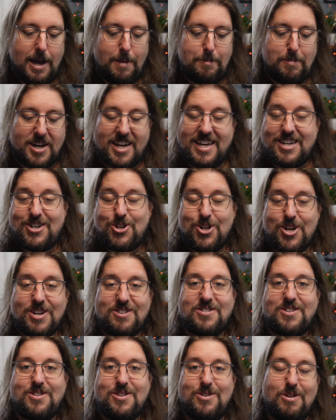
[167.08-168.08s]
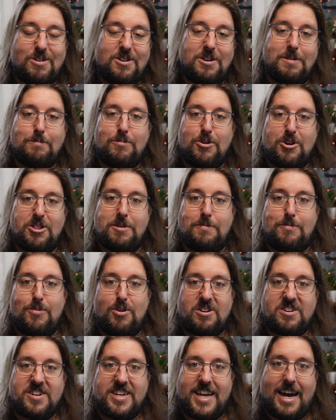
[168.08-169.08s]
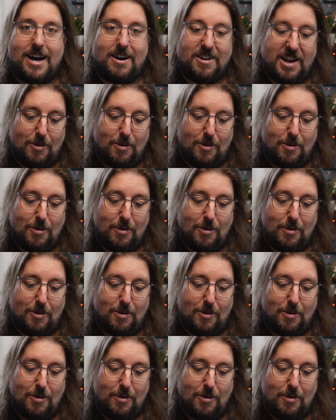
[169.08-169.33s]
but I just couldn't put the book down.